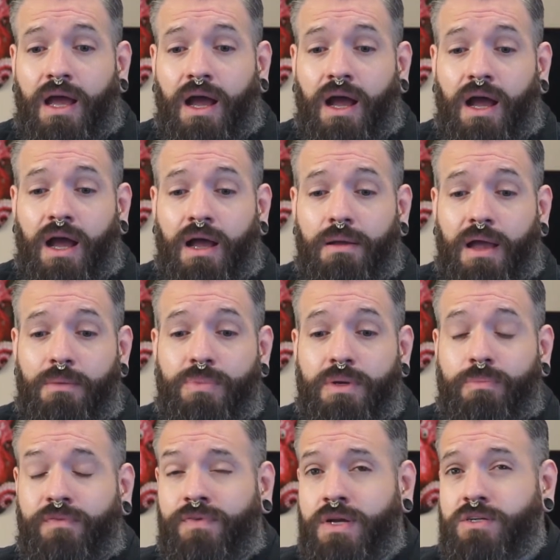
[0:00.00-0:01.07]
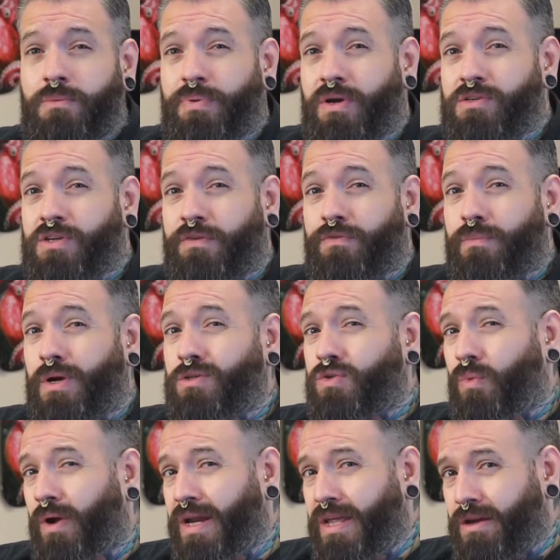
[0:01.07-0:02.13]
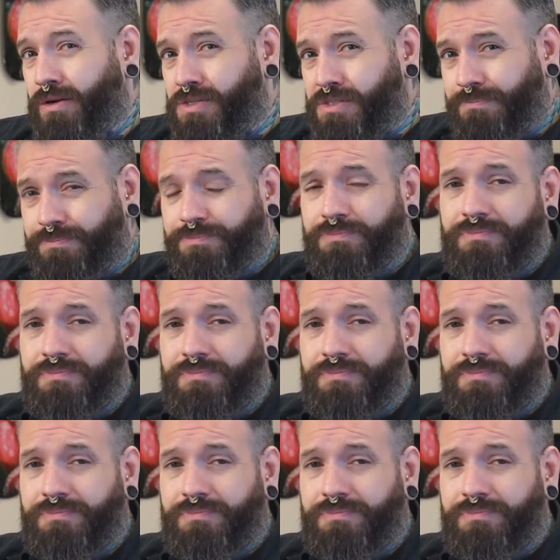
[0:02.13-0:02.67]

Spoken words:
I've been a professional piercer for about 20 years,